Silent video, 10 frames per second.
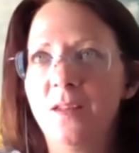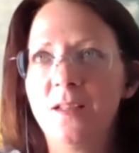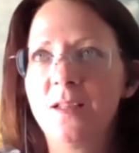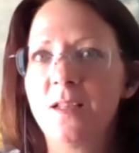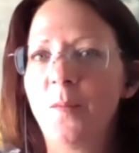
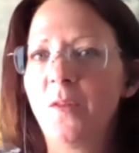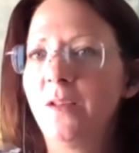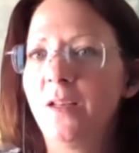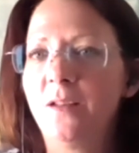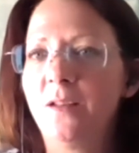this is
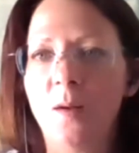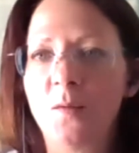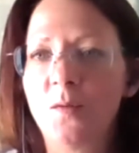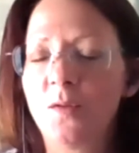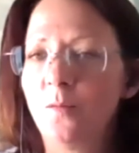something that
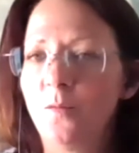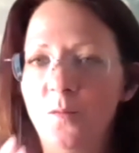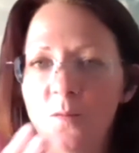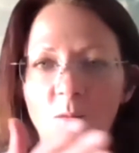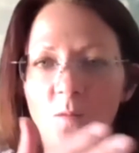comes,
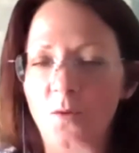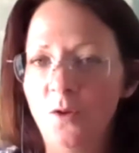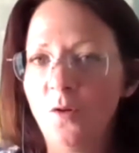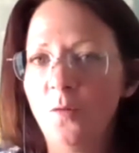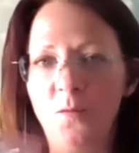
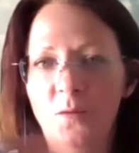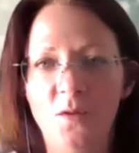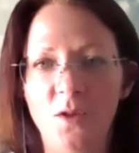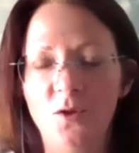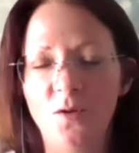with the
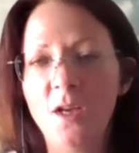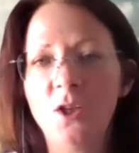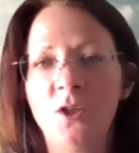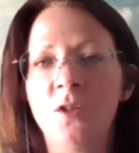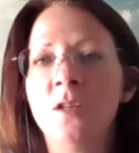
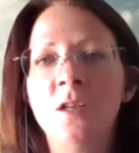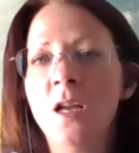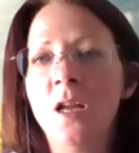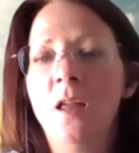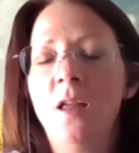situation
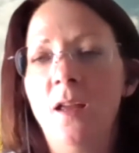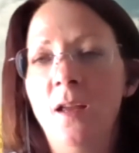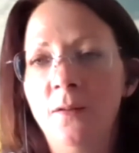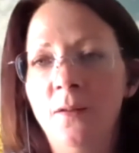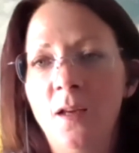
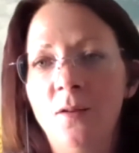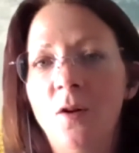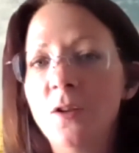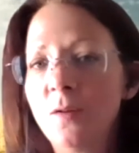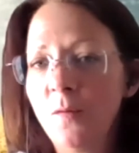and
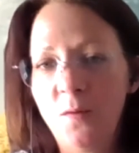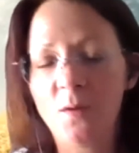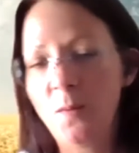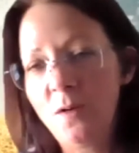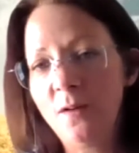also with
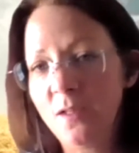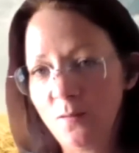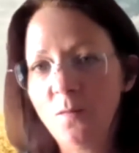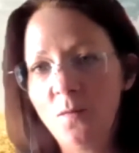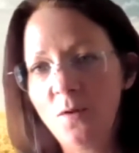experience,
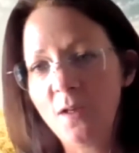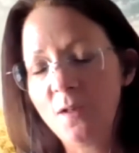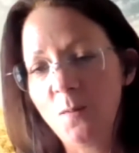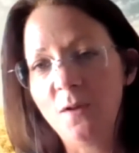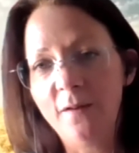with work
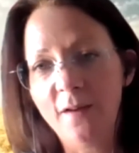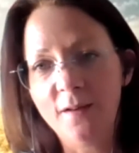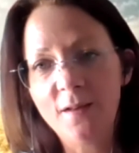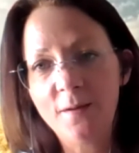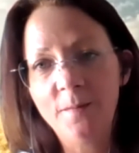
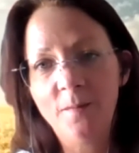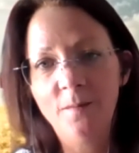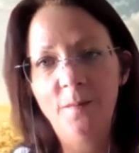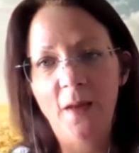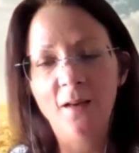experience,
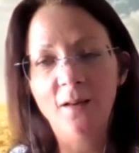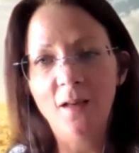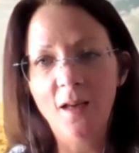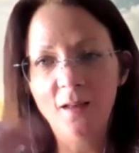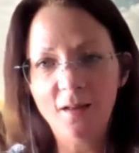
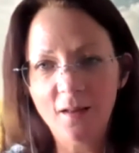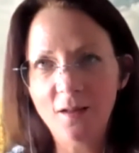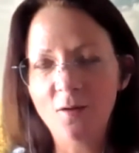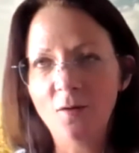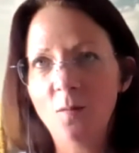and
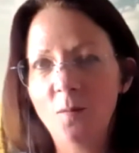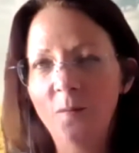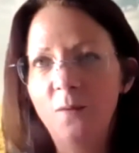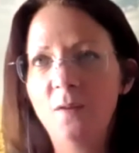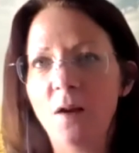
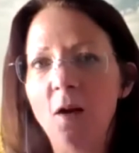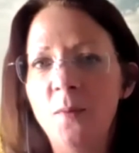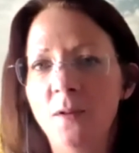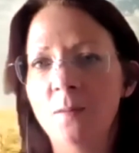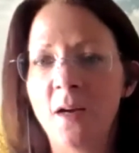
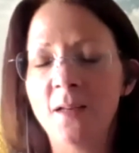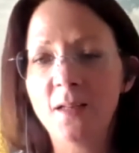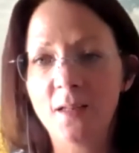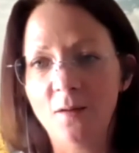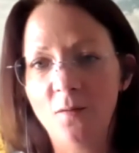developing the
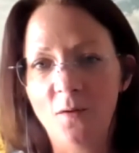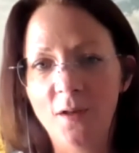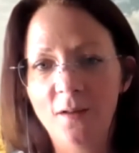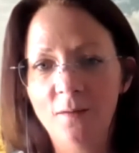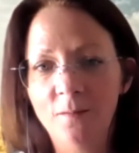mindset for
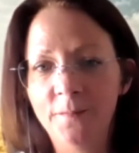it.